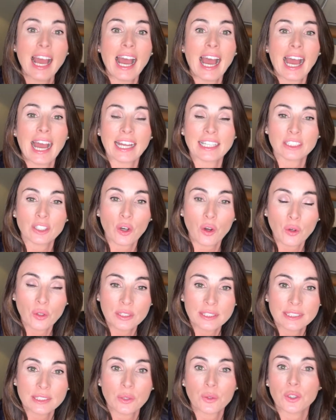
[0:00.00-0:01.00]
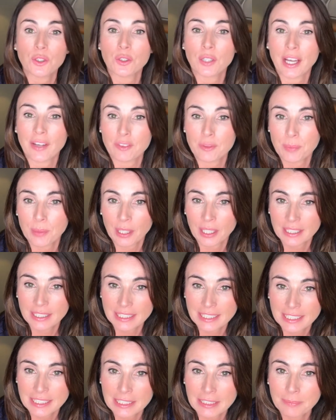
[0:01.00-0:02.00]
And also you have to put on a
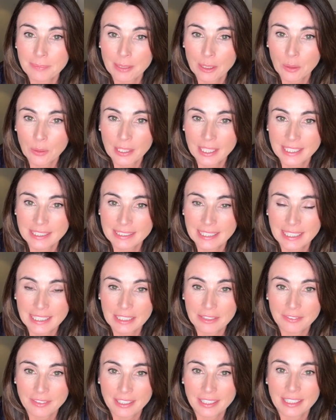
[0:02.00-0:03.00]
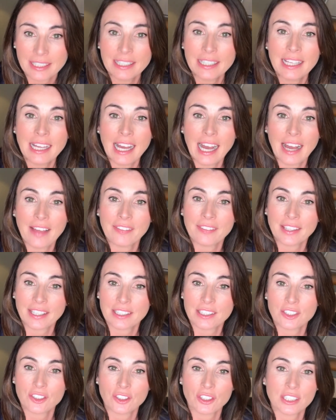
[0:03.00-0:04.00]
clean pillowcase that evening, and
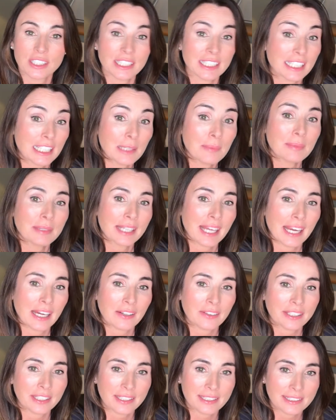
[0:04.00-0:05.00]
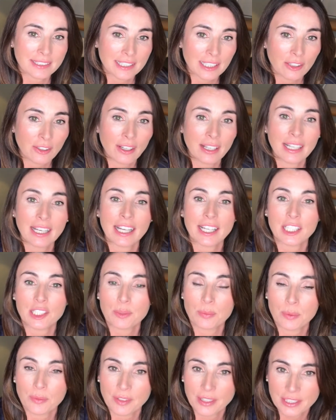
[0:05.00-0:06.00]
that's just to keep the area sterile and to
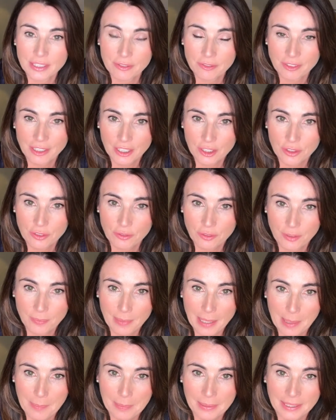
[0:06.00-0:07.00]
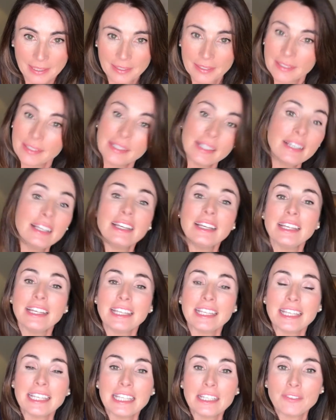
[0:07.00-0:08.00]
prevent infection from happening.
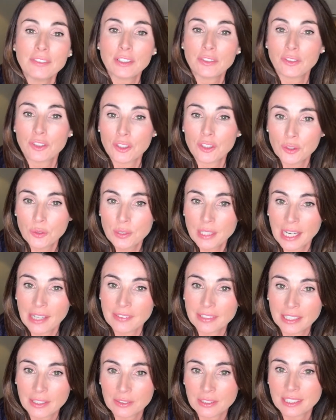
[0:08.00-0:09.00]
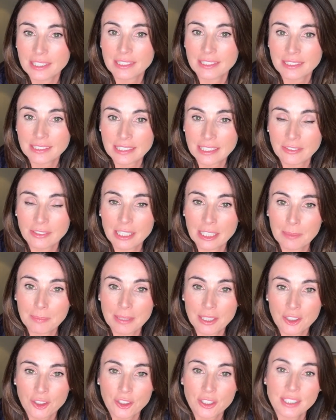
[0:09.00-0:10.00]
Even if you do carry out these sterile
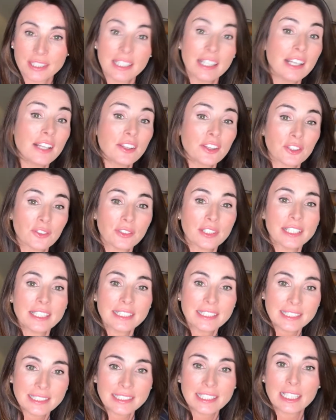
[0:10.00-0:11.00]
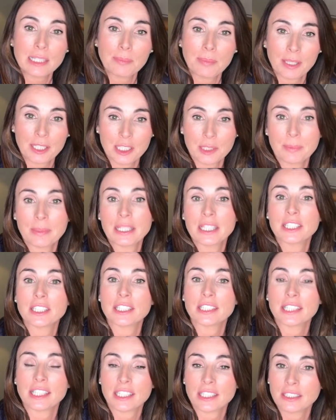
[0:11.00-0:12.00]
measures, there is still a possibility
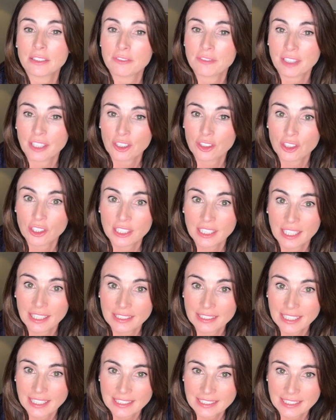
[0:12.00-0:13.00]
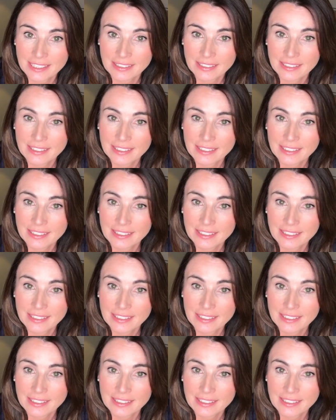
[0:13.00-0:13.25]
that an infection can get in.